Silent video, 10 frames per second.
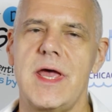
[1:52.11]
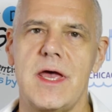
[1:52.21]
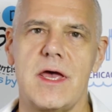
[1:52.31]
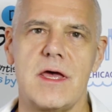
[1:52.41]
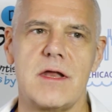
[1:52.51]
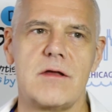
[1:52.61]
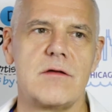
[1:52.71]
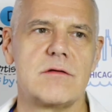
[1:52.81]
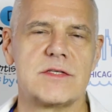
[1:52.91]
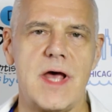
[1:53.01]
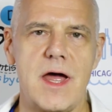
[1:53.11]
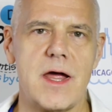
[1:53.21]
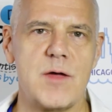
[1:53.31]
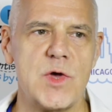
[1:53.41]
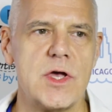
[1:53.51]
and
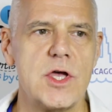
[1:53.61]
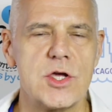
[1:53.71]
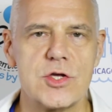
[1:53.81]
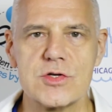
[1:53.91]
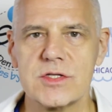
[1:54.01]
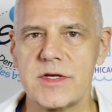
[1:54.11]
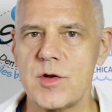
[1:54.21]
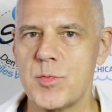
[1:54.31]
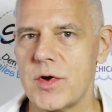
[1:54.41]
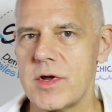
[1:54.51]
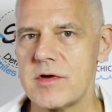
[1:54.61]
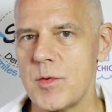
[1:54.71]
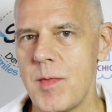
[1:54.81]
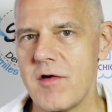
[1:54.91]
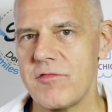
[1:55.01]
time, usually in a period of
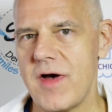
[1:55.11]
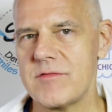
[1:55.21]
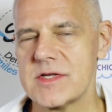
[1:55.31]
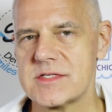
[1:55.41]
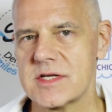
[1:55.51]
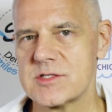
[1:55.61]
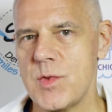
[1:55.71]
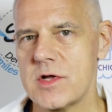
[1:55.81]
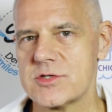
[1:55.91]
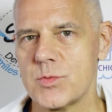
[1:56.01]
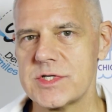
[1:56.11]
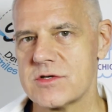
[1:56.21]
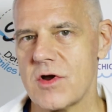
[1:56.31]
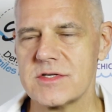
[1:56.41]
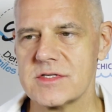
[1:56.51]
about 5 to 6 months, we
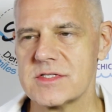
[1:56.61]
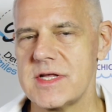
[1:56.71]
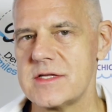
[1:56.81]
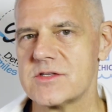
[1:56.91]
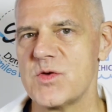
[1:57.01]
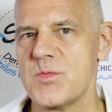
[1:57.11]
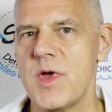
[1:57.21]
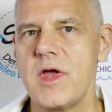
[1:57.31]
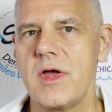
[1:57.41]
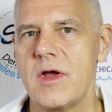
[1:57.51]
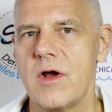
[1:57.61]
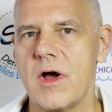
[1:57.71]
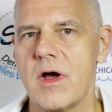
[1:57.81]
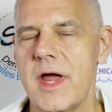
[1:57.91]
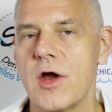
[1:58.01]
start to see some
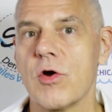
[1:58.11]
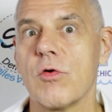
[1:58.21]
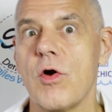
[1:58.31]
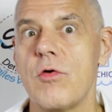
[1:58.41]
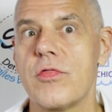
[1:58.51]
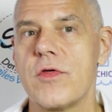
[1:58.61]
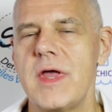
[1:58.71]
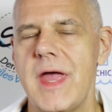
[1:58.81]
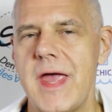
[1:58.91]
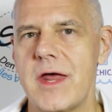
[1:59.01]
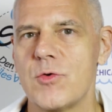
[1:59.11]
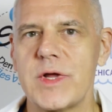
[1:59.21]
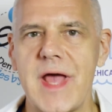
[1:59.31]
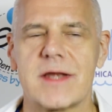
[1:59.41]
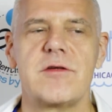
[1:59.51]
hair growth and
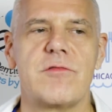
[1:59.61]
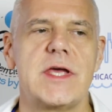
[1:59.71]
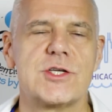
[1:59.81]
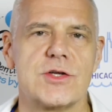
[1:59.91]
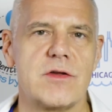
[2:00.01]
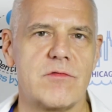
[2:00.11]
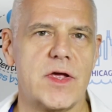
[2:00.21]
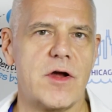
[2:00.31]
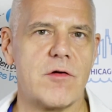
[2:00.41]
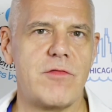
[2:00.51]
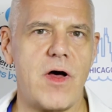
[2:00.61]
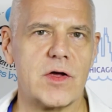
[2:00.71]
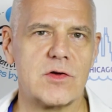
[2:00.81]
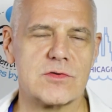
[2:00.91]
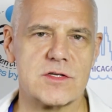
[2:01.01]
reactivation of the hair
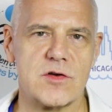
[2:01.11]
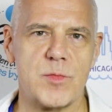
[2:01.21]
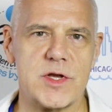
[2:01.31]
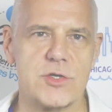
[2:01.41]
follicles that have been